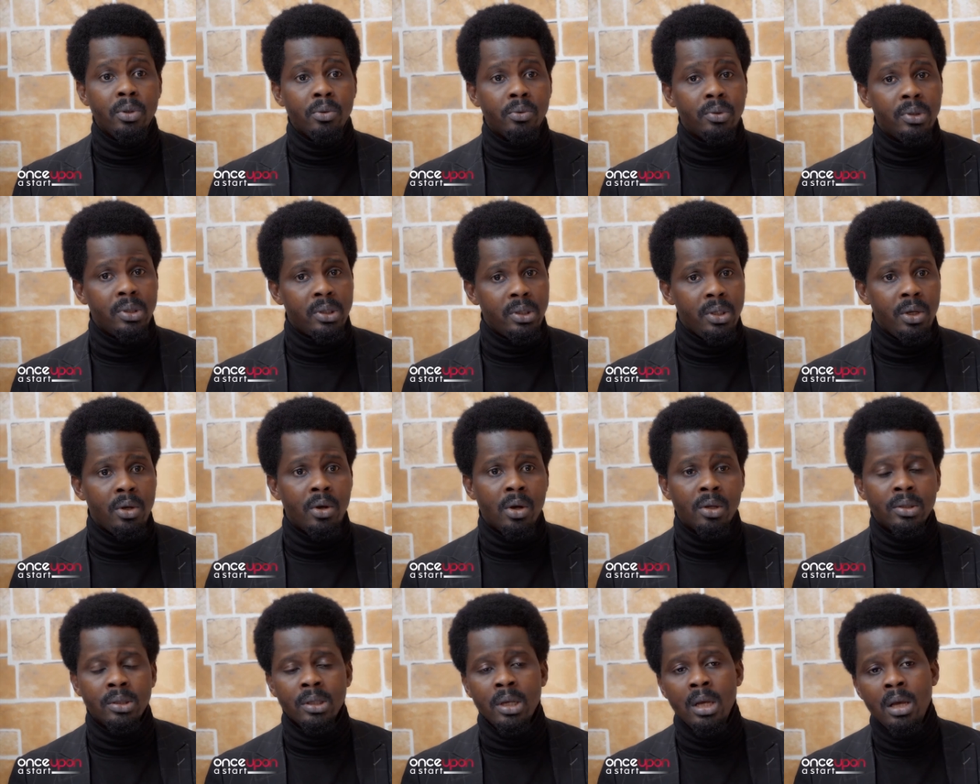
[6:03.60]
you would see
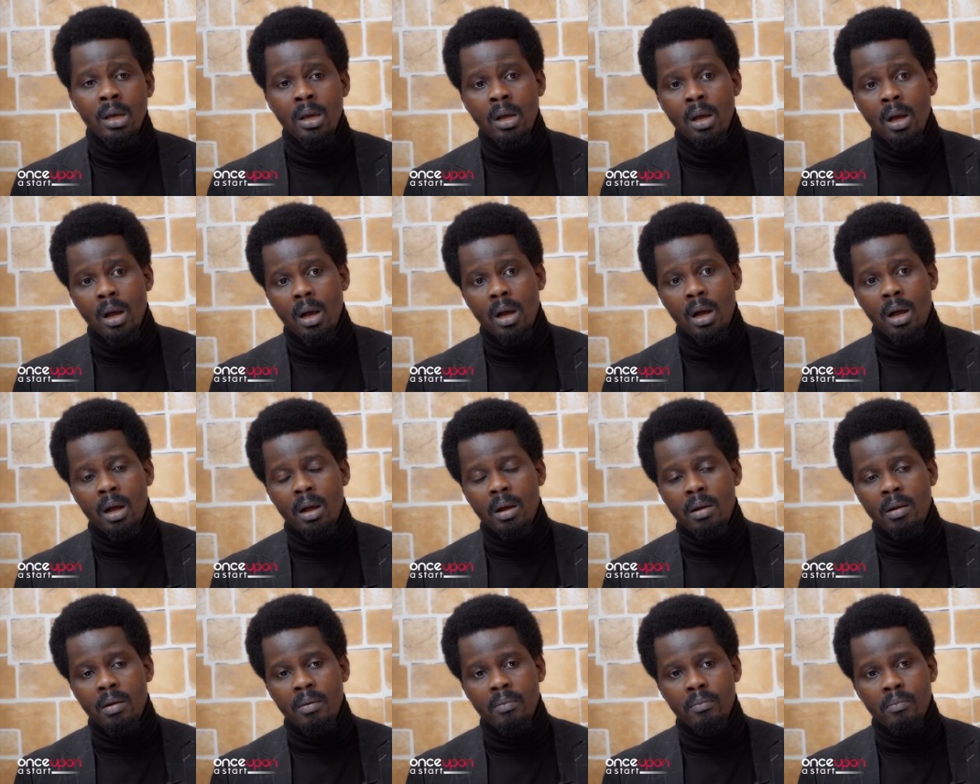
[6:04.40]
us
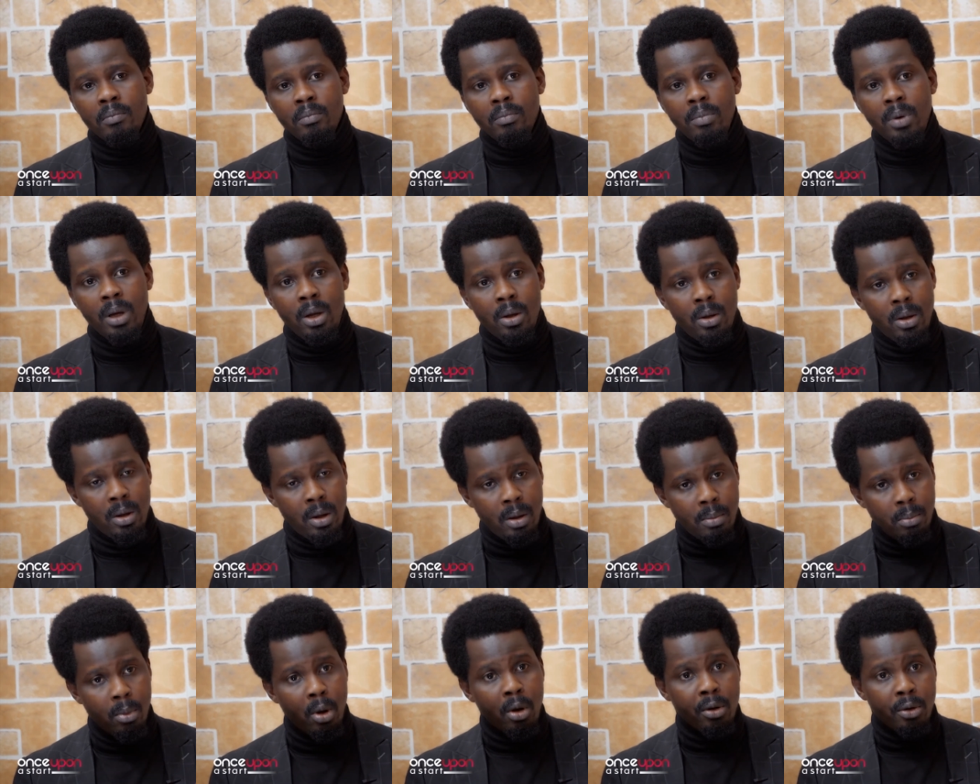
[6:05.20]

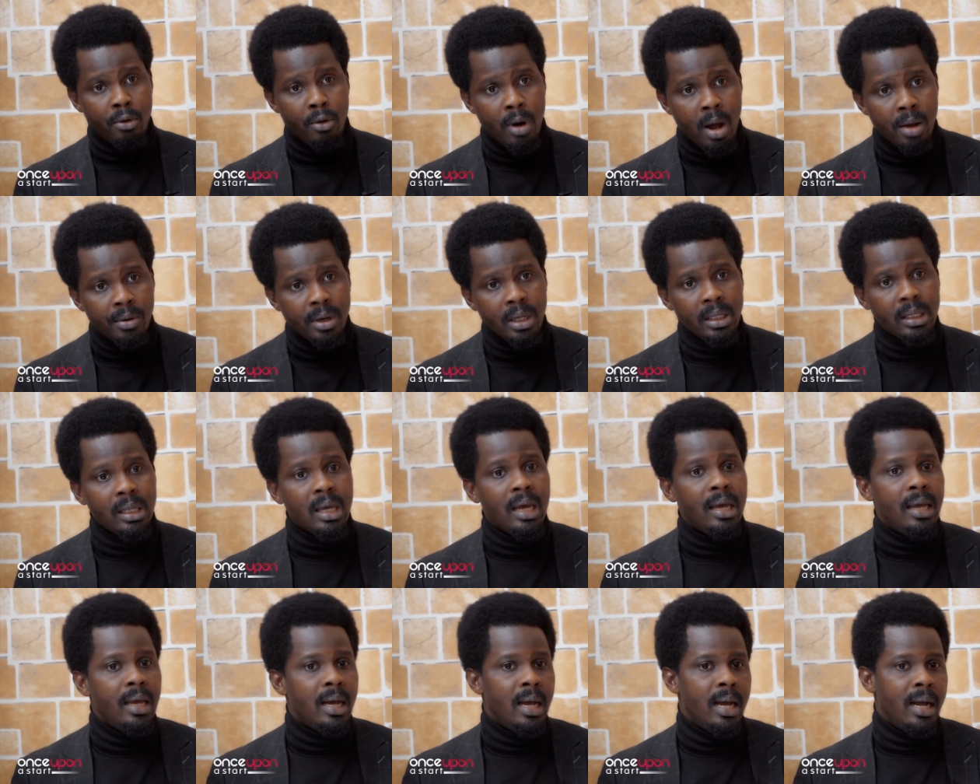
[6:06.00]
on ground in
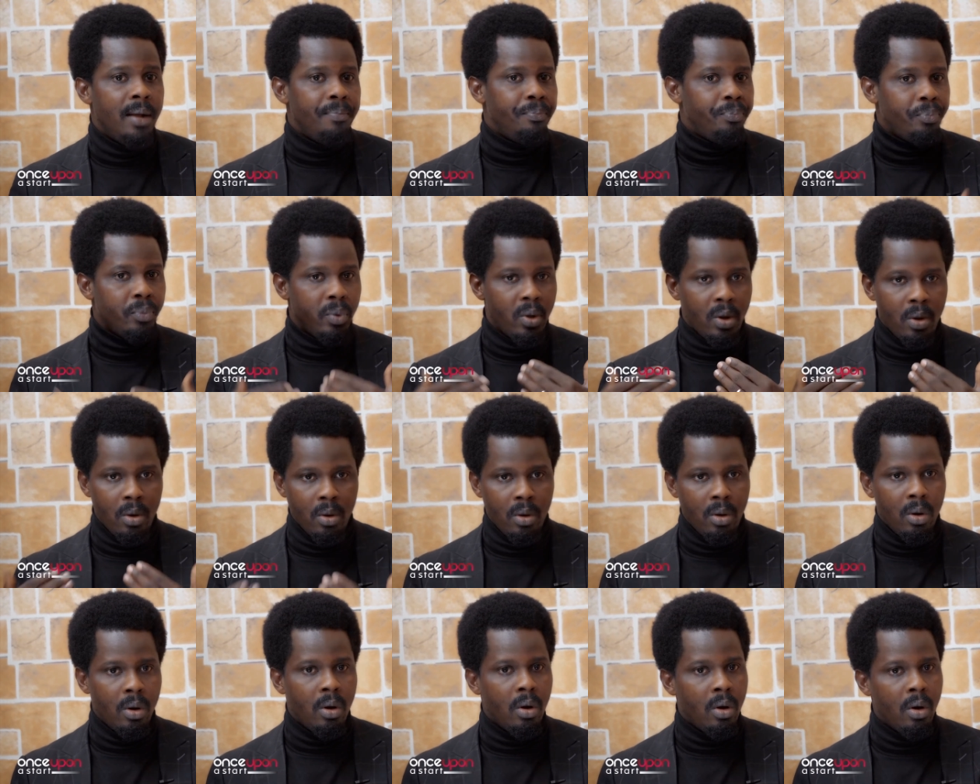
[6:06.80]
Kenya
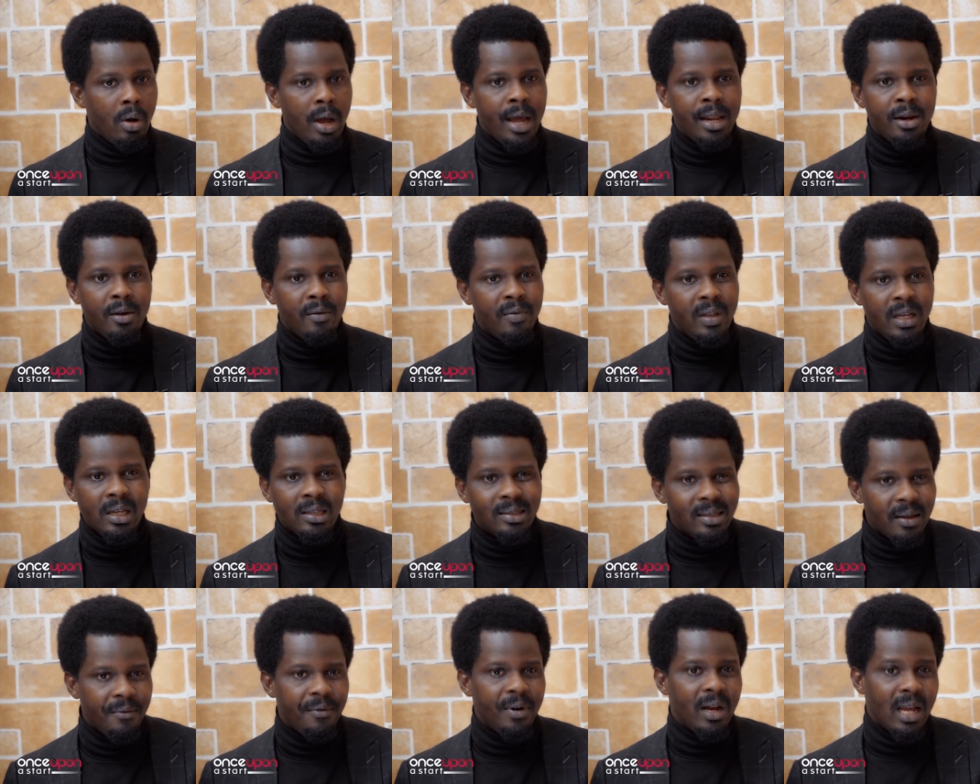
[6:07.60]
or any of the
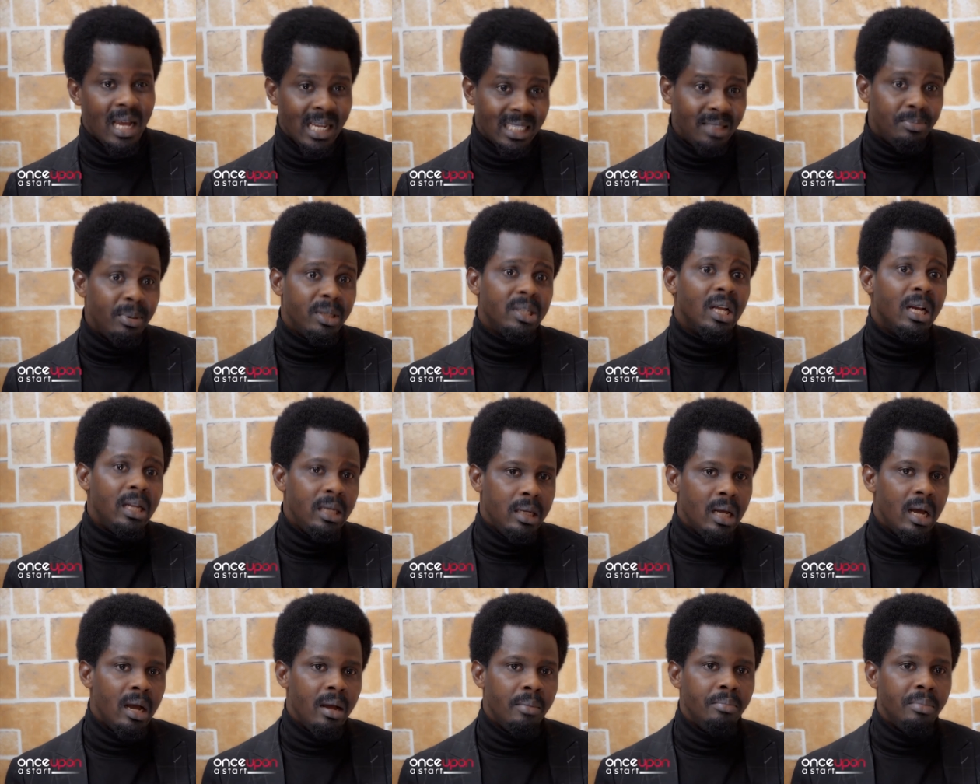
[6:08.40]
East Africa,
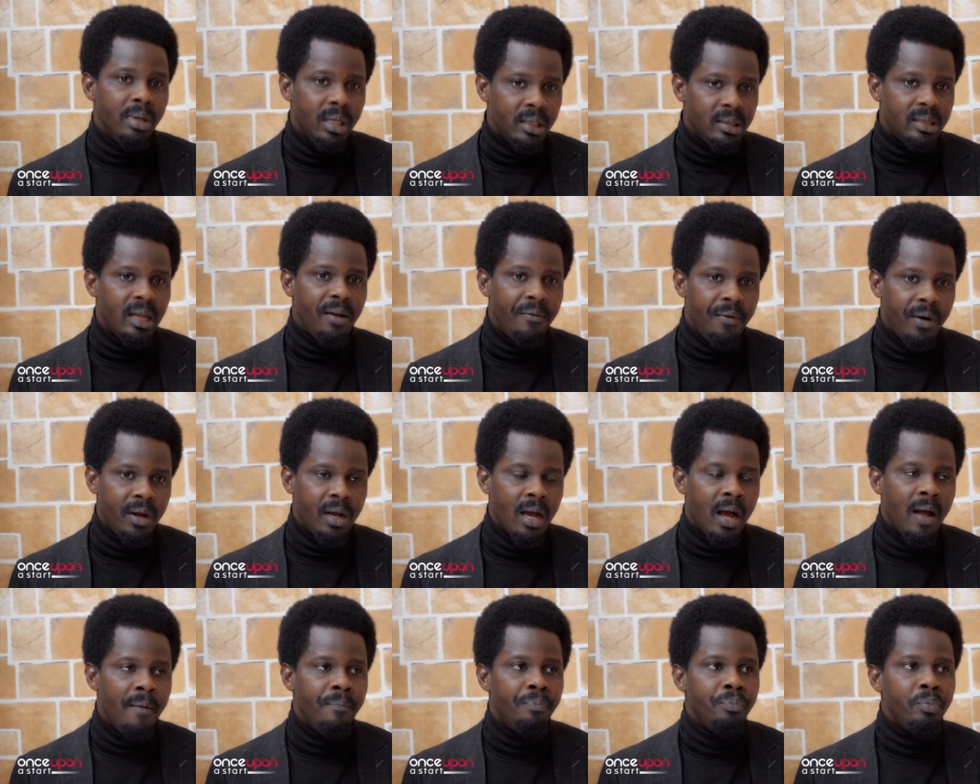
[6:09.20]
especially East
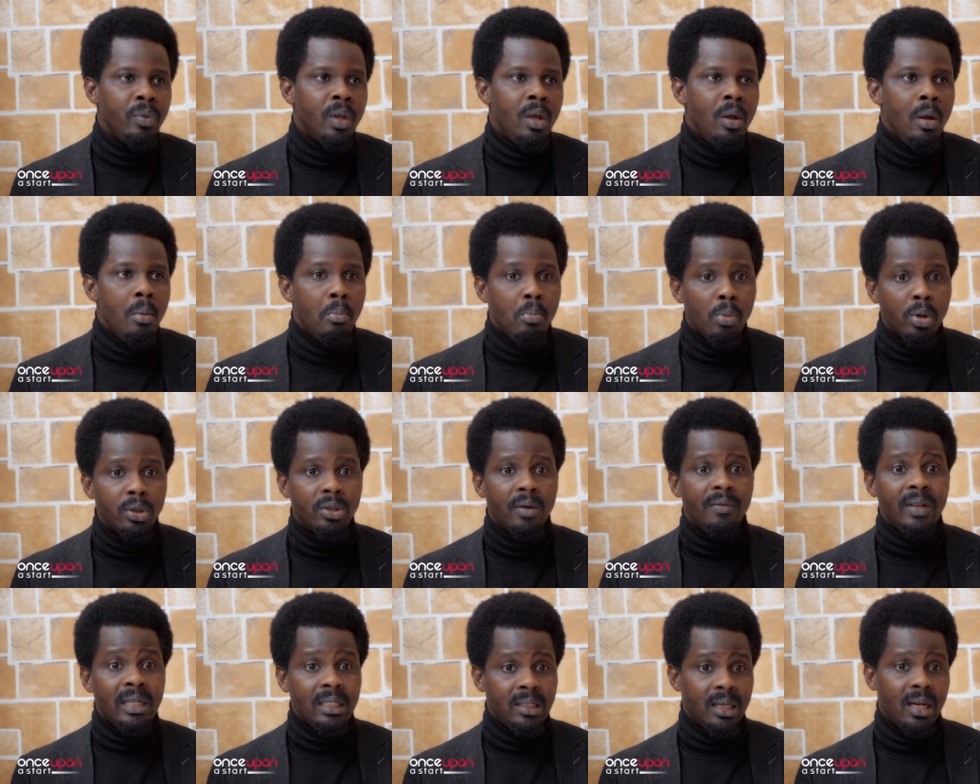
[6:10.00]
Africa. Most
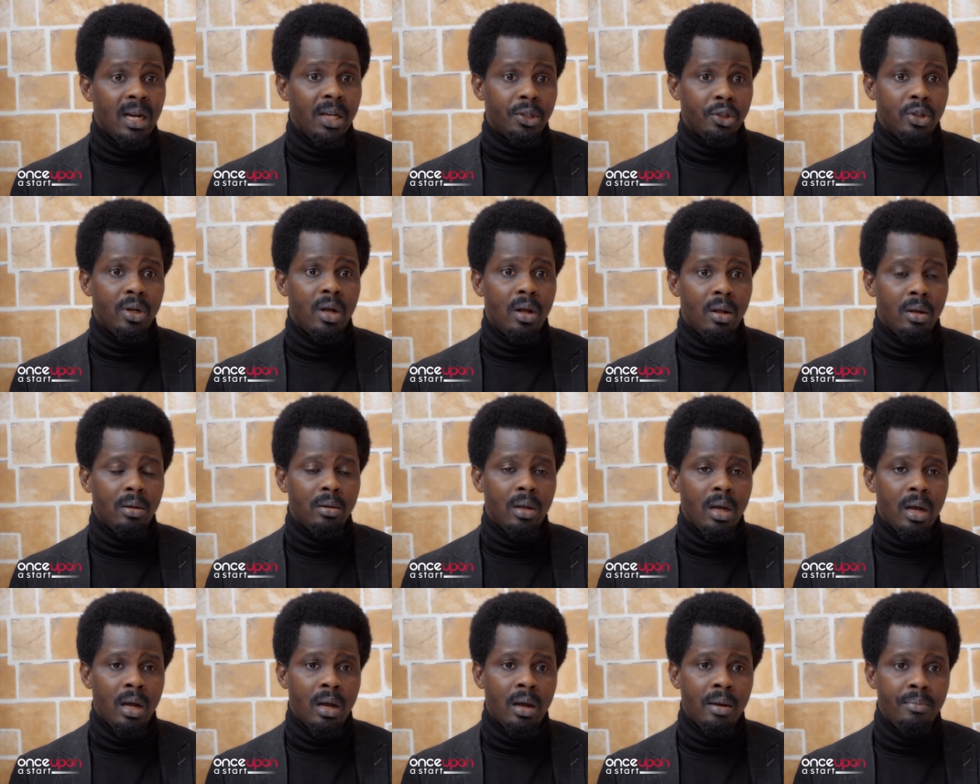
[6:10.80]
of the international
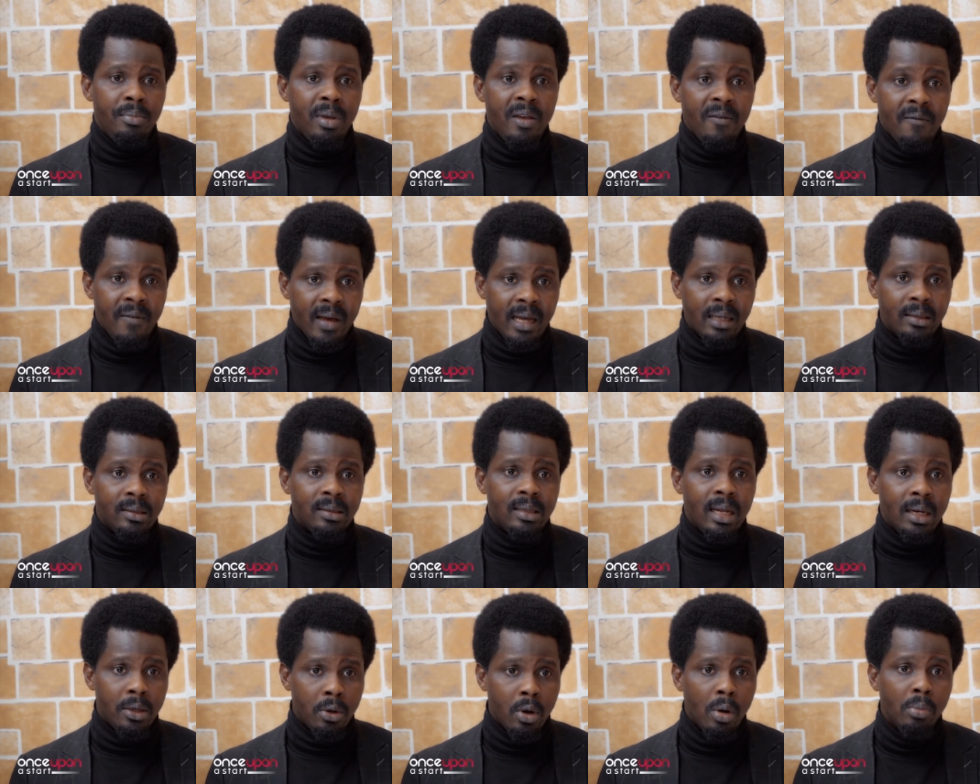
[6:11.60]
events
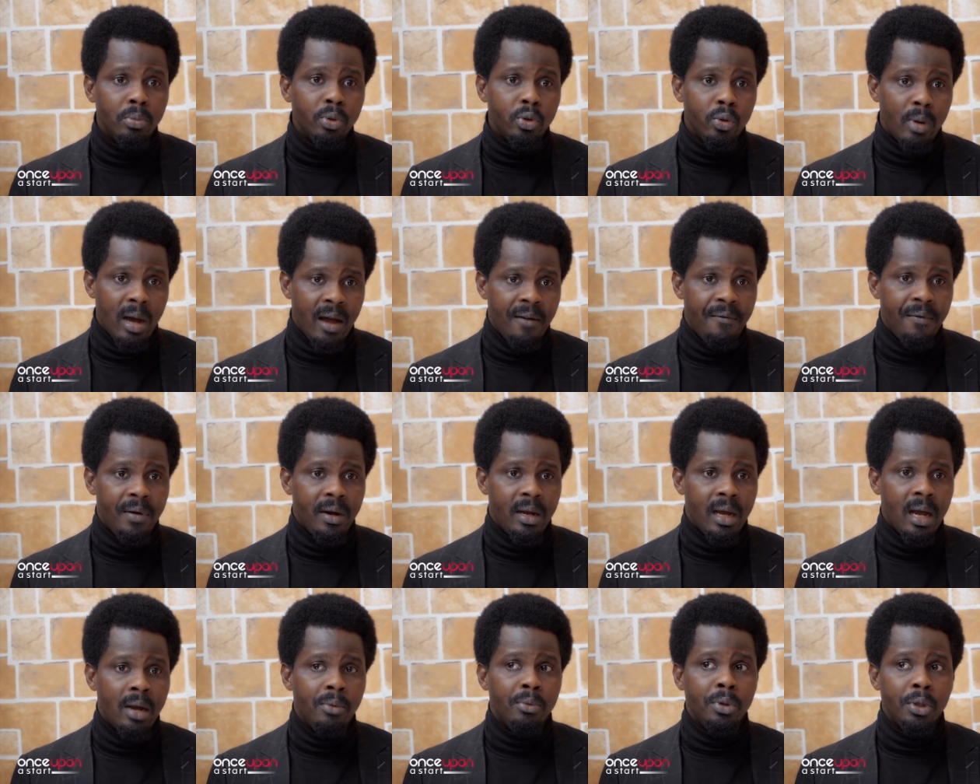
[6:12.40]
that come to
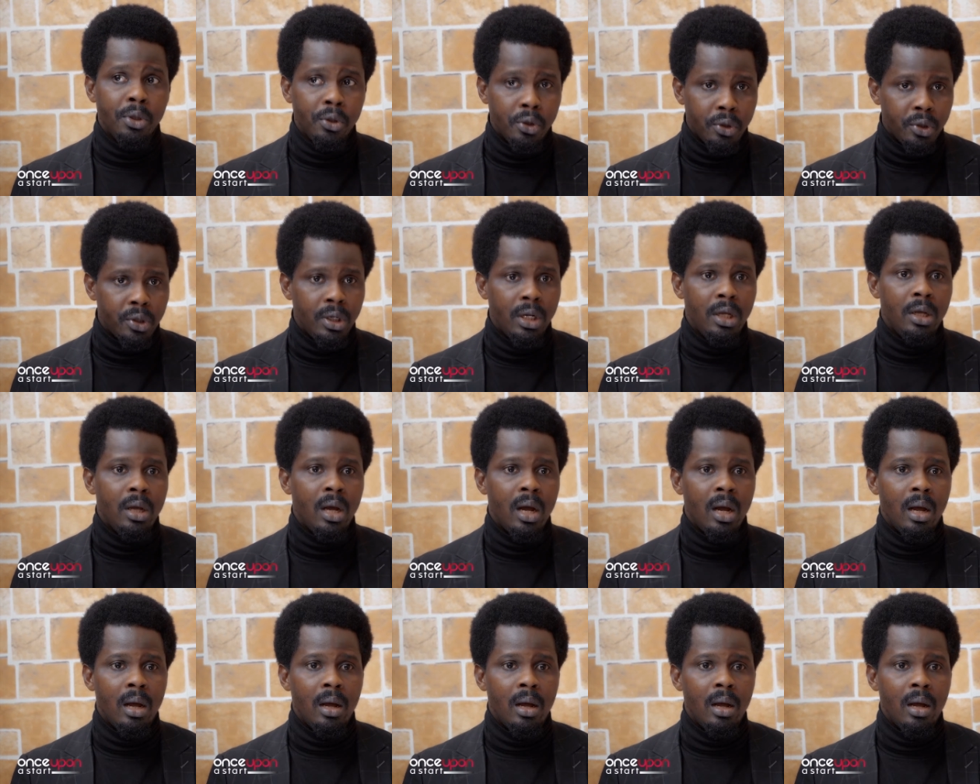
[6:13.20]
Africa, we usually